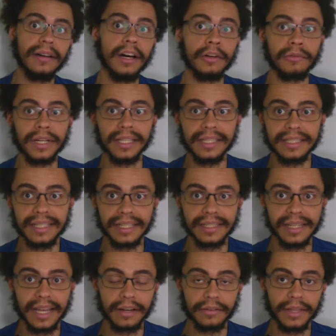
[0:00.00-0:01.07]
unrealistic
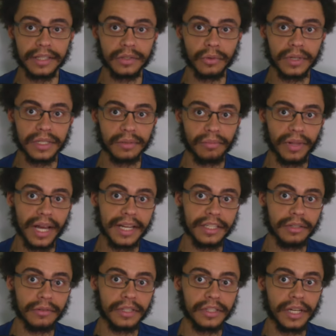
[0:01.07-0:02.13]
standard that's always applied
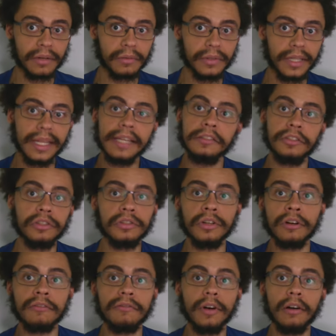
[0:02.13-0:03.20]
to you in general, then that's just
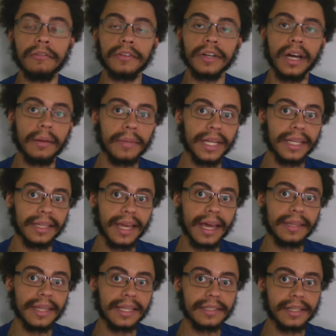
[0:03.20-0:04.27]
your fault for not meeting
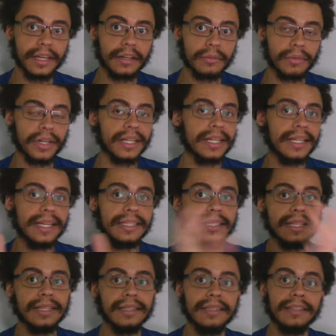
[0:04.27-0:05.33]
that standard. But it
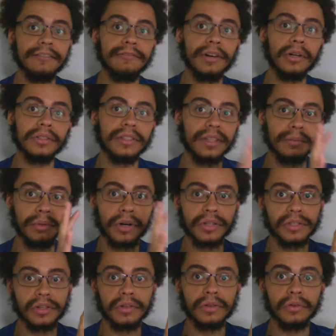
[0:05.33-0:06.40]
isn't the fault of the
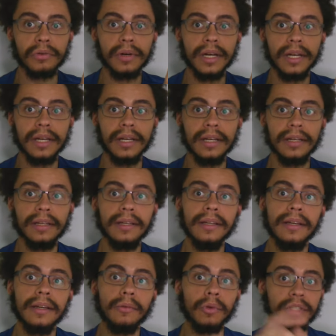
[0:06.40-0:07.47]
person who
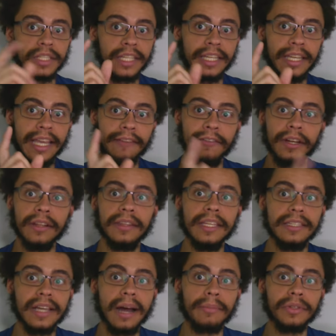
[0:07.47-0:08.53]
was given
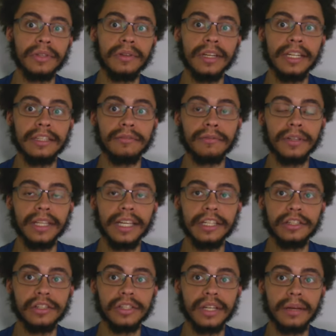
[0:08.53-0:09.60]
these opportunities for
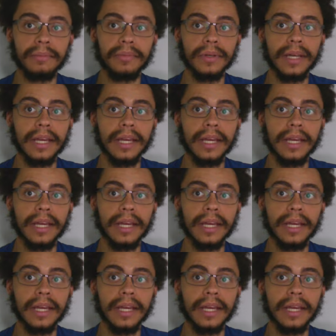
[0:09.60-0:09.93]
relationship